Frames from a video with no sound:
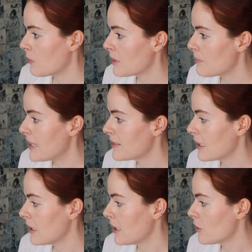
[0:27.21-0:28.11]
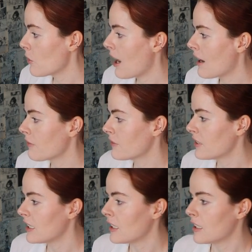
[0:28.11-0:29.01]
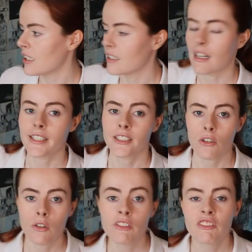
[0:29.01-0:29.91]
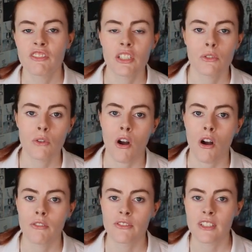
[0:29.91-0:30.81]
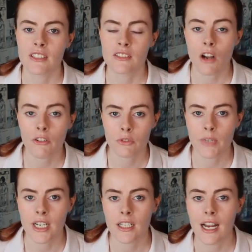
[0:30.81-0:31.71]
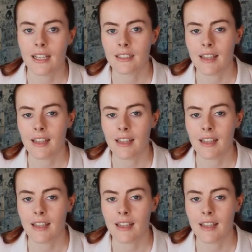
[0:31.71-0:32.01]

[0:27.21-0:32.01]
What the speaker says: where basically you have the entire overview of the software and